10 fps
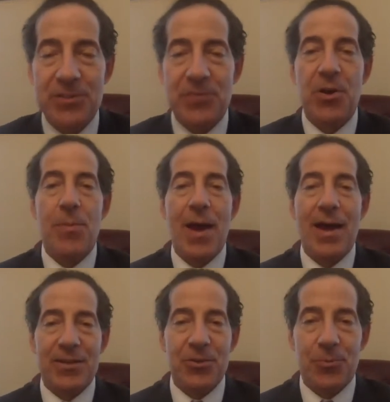If you go
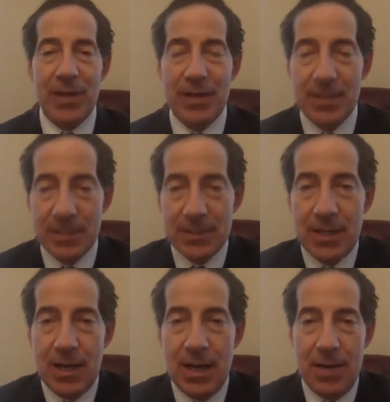back and you read
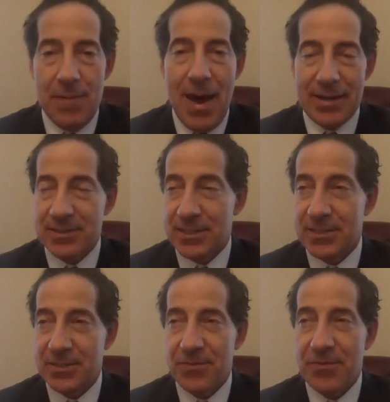
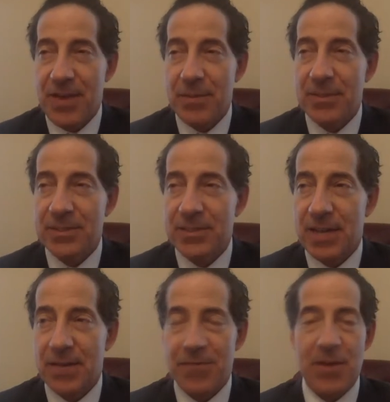Madison's famous
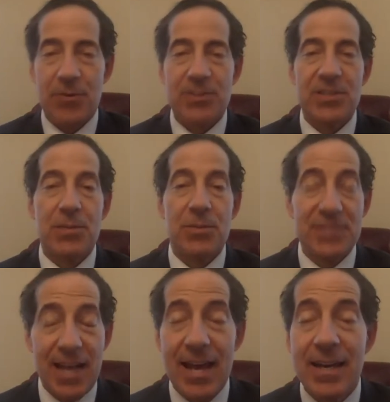Federalist Number
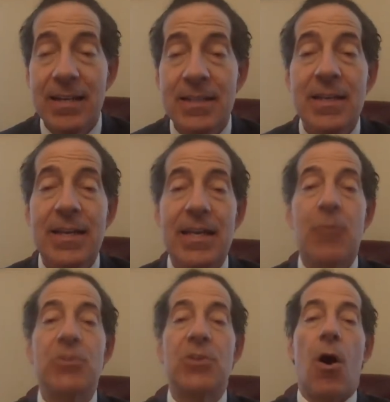10, it
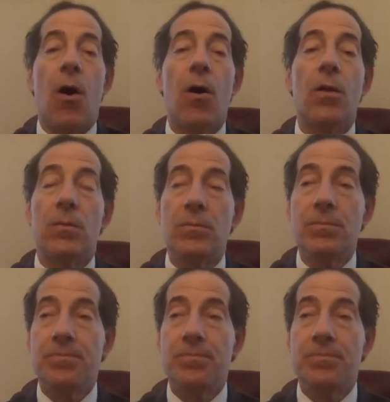was all